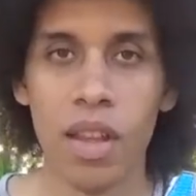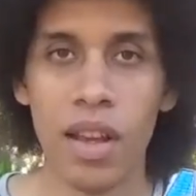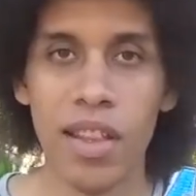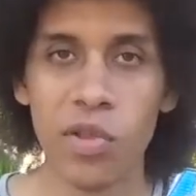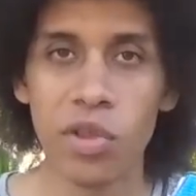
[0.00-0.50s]

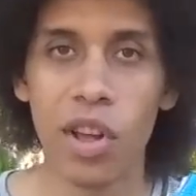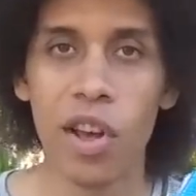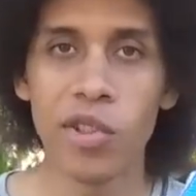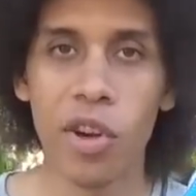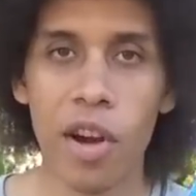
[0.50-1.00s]
And this was
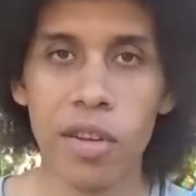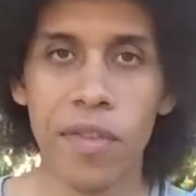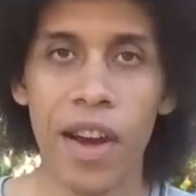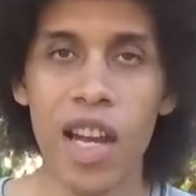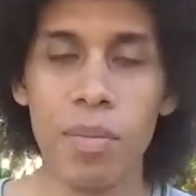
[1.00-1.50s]
also hard to
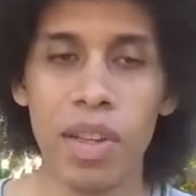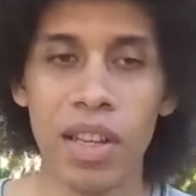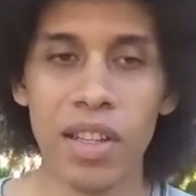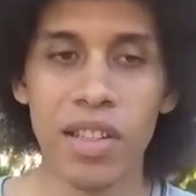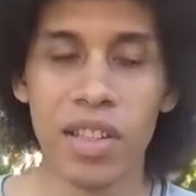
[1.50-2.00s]
find
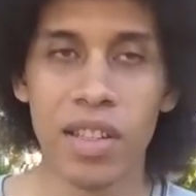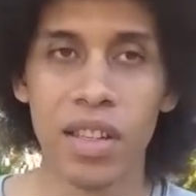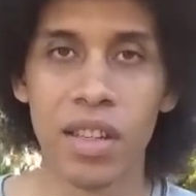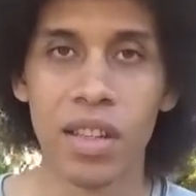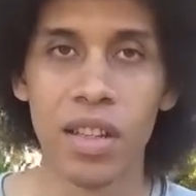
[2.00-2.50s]
because
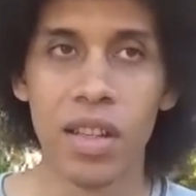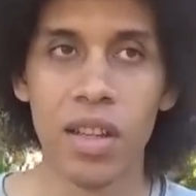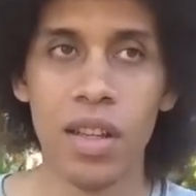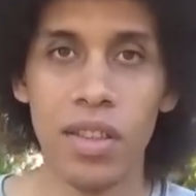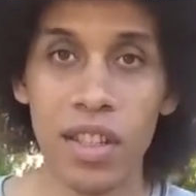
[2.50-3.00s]

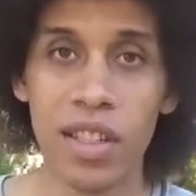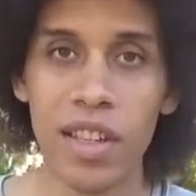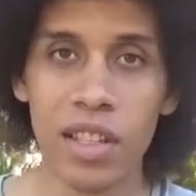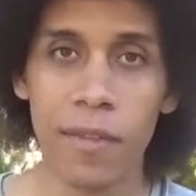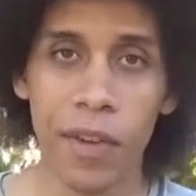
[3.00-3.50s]
this is
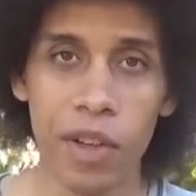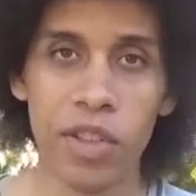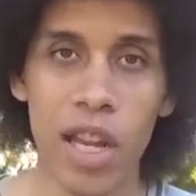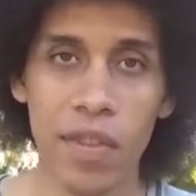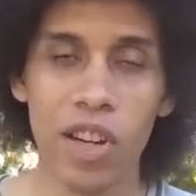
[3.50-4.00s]
the first
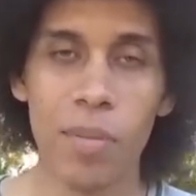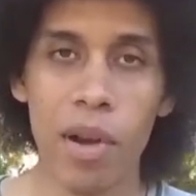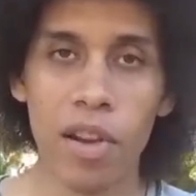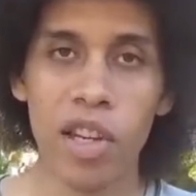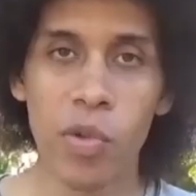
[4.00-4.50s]
ever
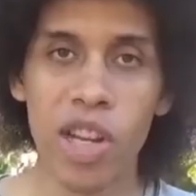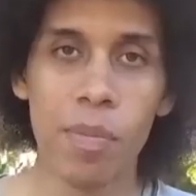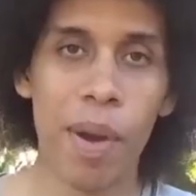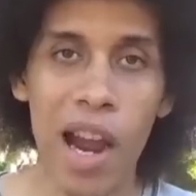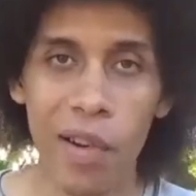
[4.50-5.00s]
American created
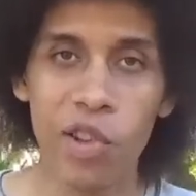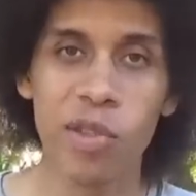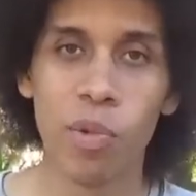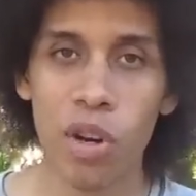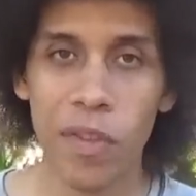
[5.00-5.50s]
Power Rangers
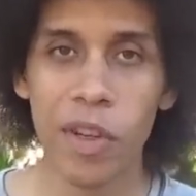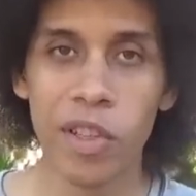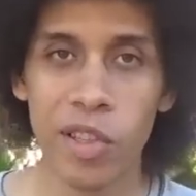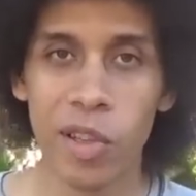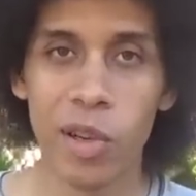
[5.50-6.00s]
morpher,
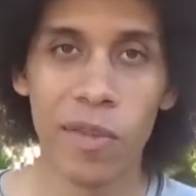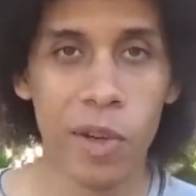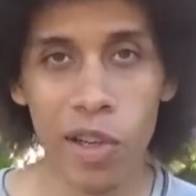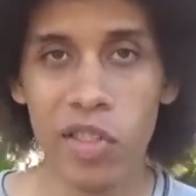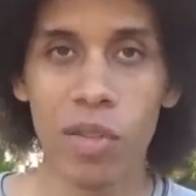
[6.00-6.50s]
so of
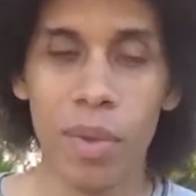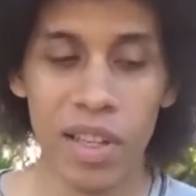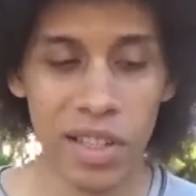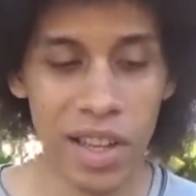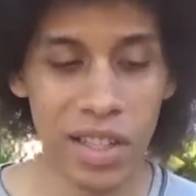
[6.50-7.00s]
course it would make
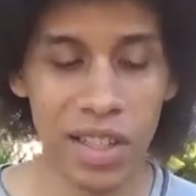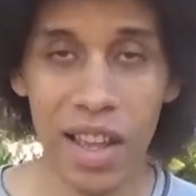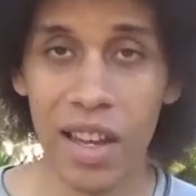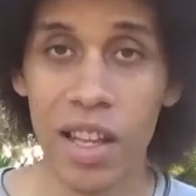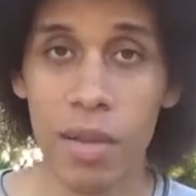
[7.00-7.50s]
sense
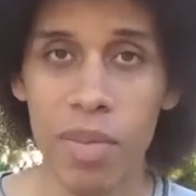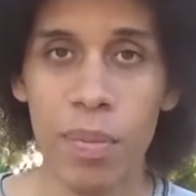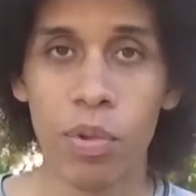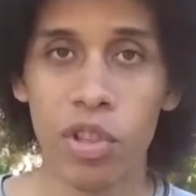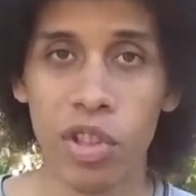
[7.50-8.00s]
that people
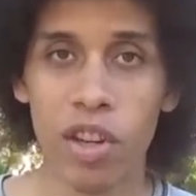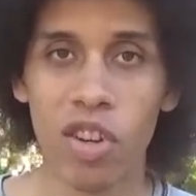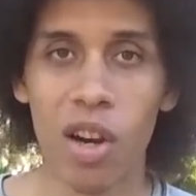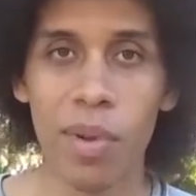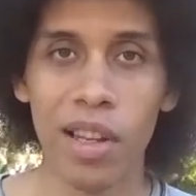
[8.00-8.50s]
would charge an
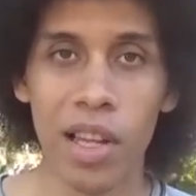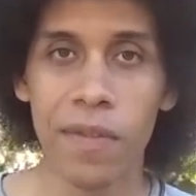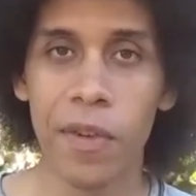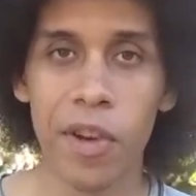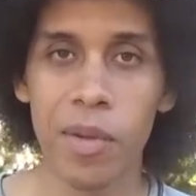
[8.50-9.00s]
arm and a leg
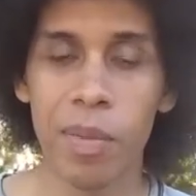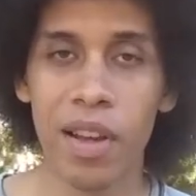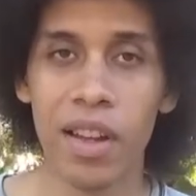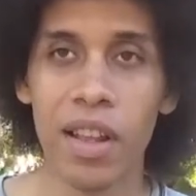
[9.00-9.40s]
for it, but